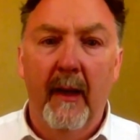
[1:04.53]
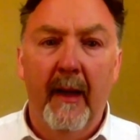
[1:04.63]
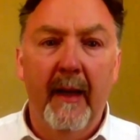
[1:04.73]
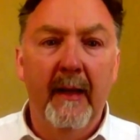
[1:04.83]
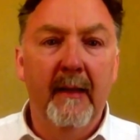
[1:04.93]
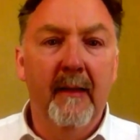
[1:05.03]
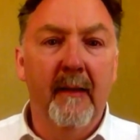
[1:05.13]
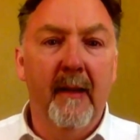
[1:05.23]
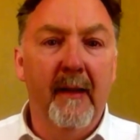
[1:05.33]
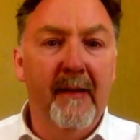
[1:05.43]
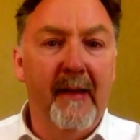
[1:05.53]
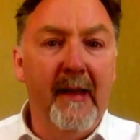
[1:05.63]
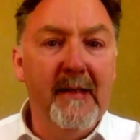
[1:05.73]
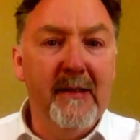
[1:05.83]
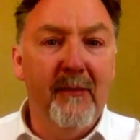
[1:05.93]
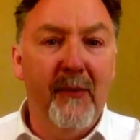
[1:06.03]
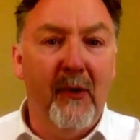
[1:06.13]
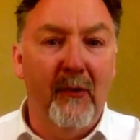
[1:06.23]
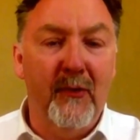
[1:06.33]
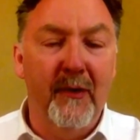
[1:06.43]
in the east of the
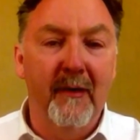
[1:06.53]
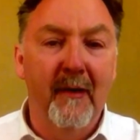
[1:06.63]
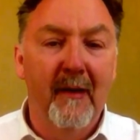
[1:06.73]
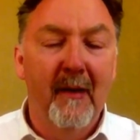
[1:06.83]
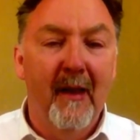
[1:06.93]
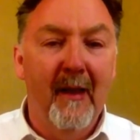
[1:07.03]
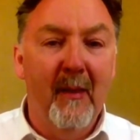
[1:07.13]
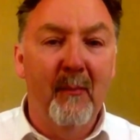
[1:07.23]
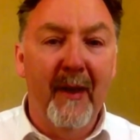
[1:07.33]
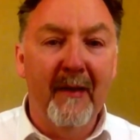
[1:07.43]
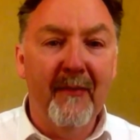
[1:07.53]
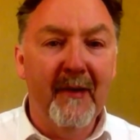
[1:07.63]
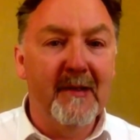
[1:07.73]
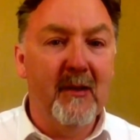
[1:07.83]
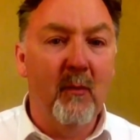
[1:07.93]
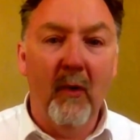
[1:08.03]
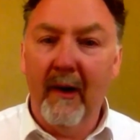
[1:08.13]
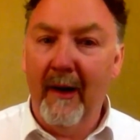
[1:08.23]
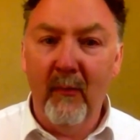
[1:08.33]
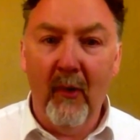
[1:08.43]
country, uh, benefiting somewhat
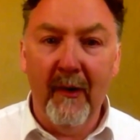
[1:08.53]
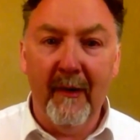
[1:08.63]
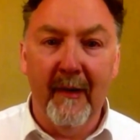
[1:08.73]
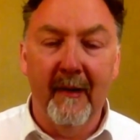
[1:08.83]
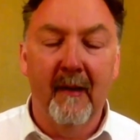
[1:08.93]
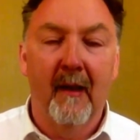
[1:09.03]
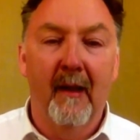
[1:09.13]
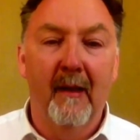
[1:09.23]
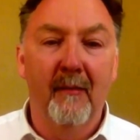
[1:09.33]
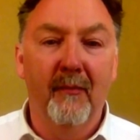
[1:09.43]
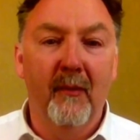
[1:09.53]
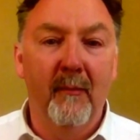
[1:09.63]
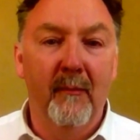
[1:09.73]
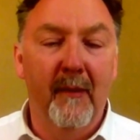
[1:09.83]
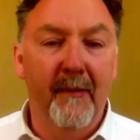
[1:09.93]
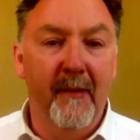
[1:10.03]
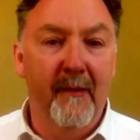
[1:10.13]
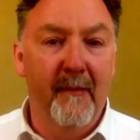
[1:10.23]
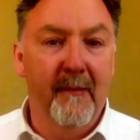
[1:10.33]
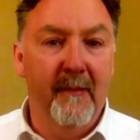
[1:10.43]
ironically uh, from
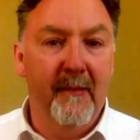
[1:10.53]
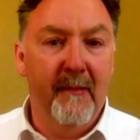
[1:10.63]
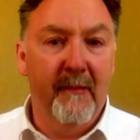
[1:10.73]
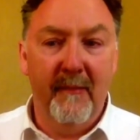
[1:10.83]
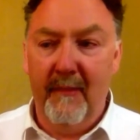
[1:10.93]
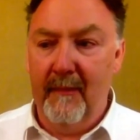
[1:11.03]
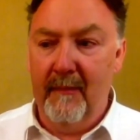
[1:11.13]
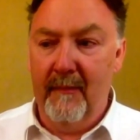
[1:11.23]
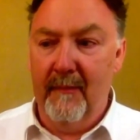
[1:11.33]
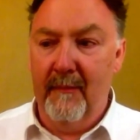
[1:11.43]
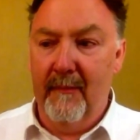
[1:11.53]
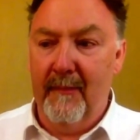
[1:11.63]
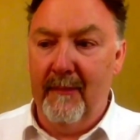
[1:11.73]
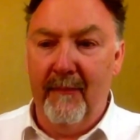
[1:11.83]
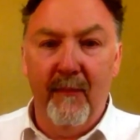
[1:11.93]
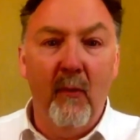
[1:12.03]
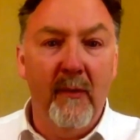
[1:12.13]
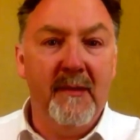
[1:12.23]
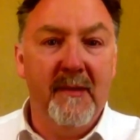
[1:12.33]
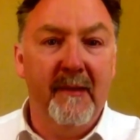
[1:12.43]
the, the, the, the the
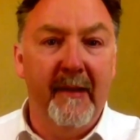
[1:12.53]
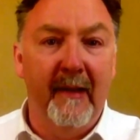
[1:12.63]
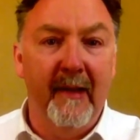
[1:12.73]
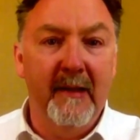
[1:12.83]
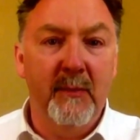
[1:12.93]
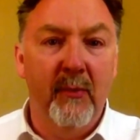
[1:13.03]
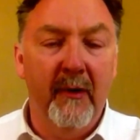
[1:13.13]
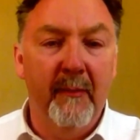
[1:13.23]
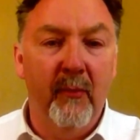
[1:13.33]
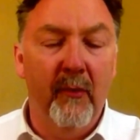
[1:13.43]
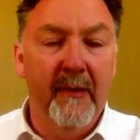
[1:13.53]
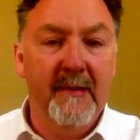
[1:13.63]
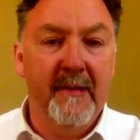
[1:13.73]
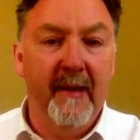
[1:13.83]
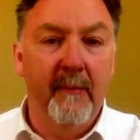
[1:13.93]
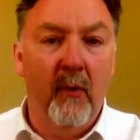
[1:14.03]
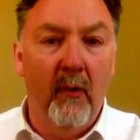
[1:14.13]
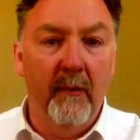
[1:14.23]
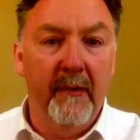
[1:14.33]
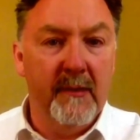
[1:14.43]
focus that the Alliance Party brought this time
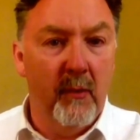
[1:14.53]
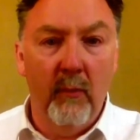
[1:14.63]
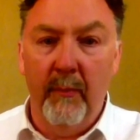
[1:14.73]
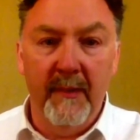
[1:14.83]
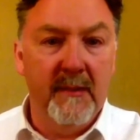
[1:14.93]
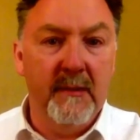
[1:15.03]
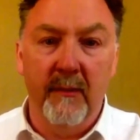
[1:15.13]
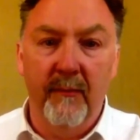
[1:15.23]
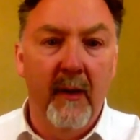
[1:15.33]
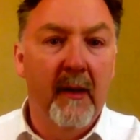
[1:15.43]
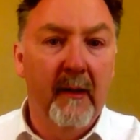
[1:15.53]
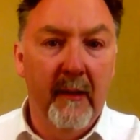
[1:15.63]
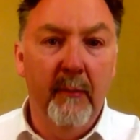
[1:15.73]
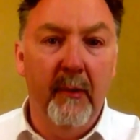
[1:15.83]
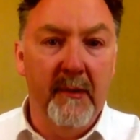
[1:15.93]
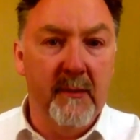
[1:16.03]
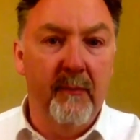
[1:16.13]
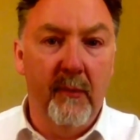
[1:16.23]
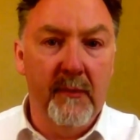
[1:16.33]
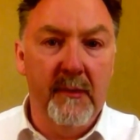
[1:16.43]
on this whole business of liberalism
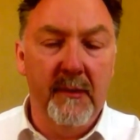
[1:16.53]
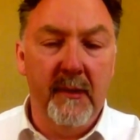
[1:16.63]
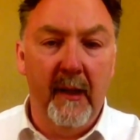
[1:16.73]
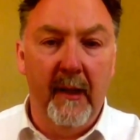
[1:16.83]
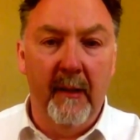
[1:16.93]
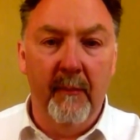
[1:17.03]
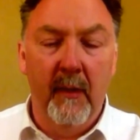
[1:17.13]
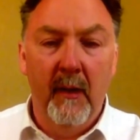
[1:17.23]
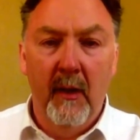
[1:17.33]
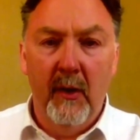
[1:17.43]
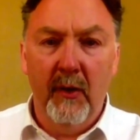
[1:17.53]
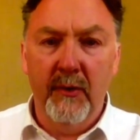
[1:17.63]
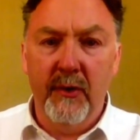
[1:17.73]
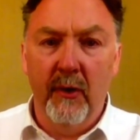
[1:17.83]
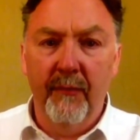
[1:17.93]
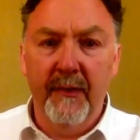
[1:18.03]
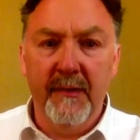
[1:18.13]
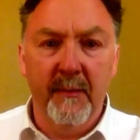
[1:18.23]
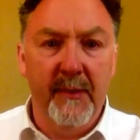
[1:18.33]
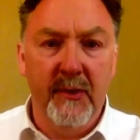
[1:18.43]
versus um,
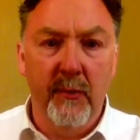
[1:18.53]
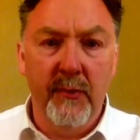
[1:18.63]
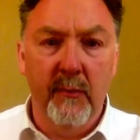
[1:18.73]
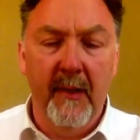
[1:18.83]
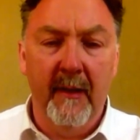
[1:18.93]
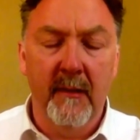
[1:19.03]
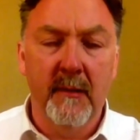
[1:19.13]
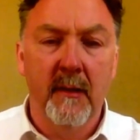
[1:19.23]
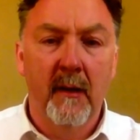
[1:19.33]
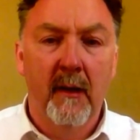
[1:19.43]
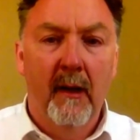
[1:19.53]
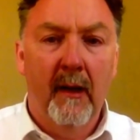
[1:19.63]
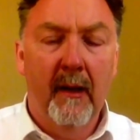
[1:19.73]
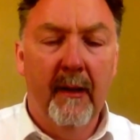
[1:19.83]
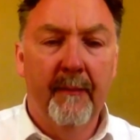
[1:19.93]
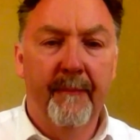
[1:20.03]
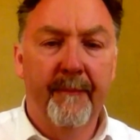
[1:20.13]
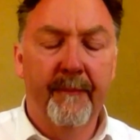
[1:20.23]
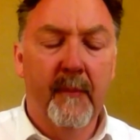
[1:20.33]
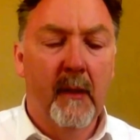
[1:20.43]
conservatism in social matters.
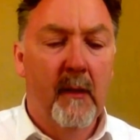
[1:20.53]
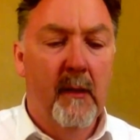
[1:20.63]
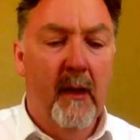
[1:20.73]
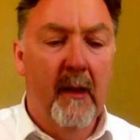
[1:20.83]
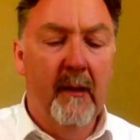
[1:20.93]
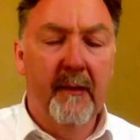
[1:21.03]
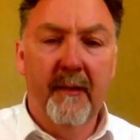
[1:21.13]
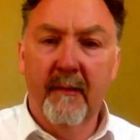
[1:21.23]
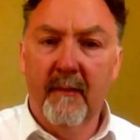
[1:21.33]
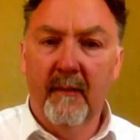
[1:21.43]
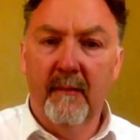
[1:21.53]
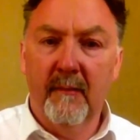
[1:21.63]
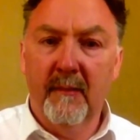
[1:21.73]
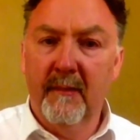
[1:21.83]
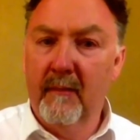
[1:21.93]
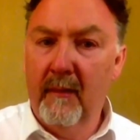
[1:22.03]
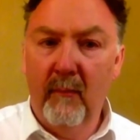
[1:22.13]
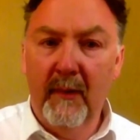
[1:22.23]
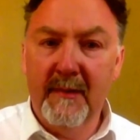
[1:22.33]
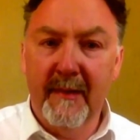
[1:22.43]
Um, and
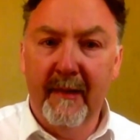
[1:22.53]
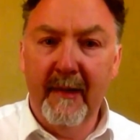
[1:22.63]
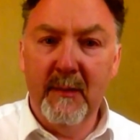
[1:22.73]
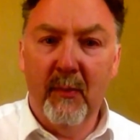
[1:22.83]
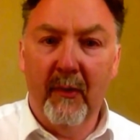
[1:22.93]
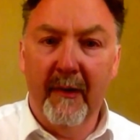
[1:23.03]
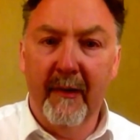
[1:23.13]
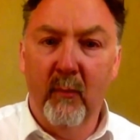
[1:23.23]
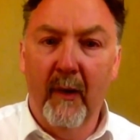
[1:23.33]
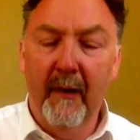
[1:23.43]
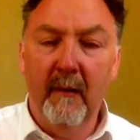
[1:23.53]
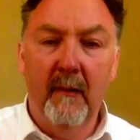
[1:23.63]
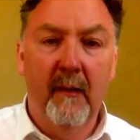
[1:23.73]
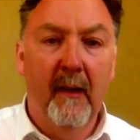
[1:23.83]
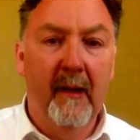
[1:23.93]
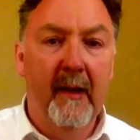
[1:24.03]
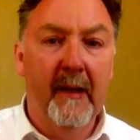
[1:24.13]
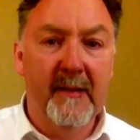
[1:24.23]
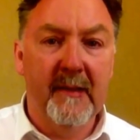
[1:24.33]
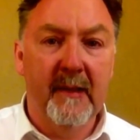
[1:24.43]
whilst the Alliance Party did well, uh,
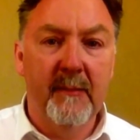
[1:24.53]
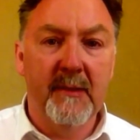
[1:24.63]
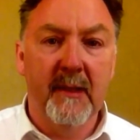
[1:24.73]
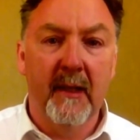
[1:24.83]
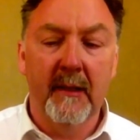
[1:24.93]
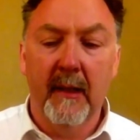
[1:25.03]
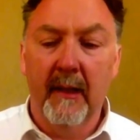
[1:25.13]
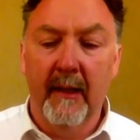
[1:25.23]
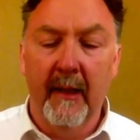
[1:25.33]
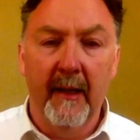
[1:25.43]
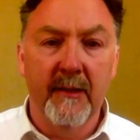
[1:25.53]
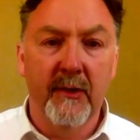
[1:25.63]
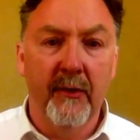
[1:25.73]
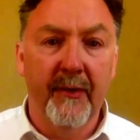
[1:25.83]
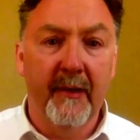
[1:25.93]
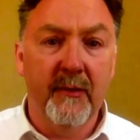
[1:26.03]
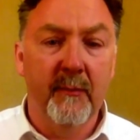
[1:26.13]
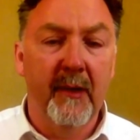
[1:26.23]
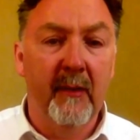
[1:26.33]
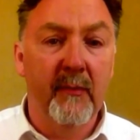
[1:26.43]
it seems that uh, in South
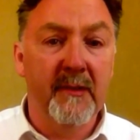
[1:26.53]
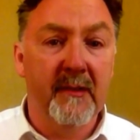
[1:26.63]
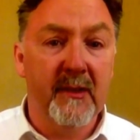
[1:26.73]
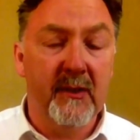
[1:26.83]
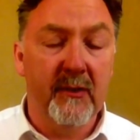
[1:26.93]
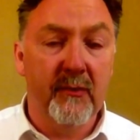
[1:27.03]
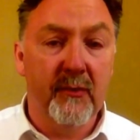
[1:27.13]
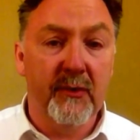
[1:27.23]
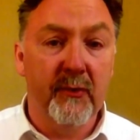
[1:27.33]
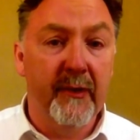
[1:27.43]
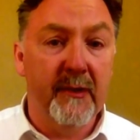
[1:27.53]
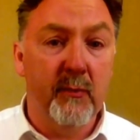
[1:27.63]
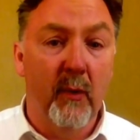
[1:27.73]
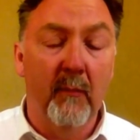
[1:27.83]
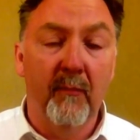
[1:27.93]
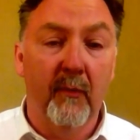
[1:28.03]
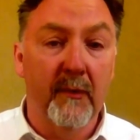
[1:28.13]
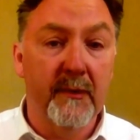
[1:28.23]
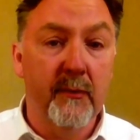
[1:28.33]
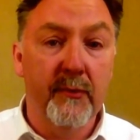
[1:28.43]
Antrim it was a sh- straight swap for
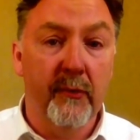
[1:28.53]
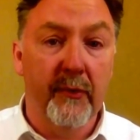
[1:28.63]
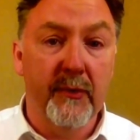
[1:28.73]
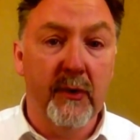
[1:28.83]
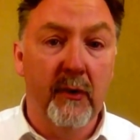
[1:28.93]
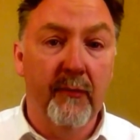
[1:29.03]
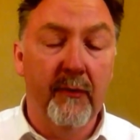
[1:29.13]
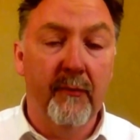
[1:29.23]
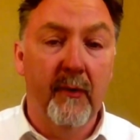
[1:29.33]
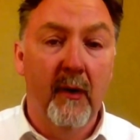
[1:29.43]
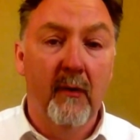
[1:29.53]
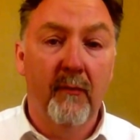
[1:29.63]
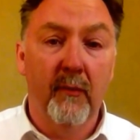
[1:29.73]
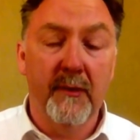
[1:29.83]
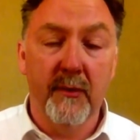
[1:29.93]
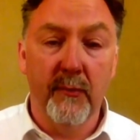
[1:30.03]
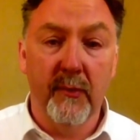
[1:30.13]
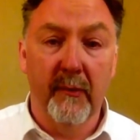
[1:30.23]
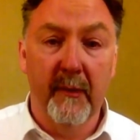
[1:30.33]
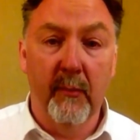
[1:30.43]
a social conservative for a
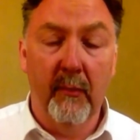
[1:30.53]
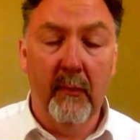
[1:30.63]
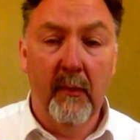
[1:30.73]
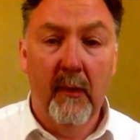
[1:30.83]
social liberal.